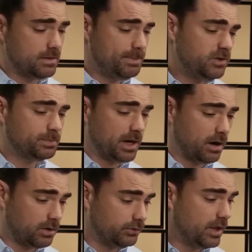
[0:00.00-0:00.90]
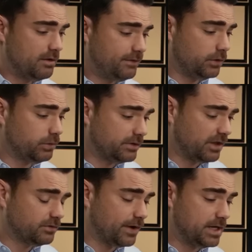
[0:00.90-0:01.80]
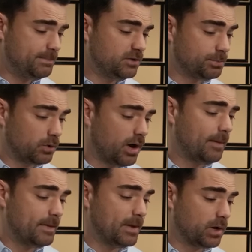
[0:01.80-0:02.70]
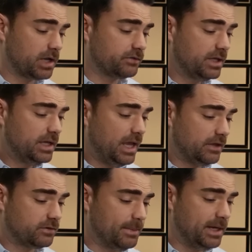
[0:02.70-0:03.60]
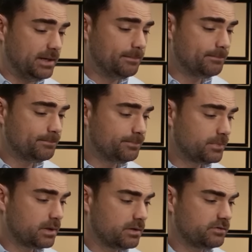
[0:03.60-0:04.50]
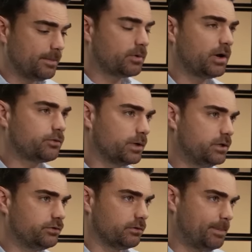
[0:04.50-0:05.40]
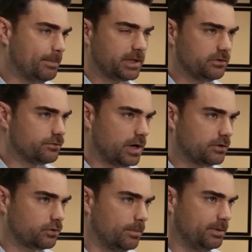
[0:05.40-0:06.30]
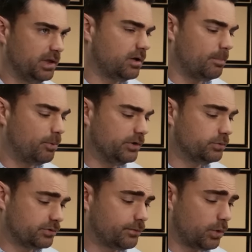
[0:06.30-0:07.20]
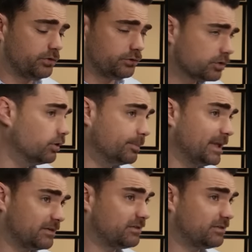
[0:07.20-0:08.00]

the impeachment articles failed to identify an impeachable crime that Mayorkas has committed. Democrats were accusing Republicans of trying to score political points, which of course is true, but that's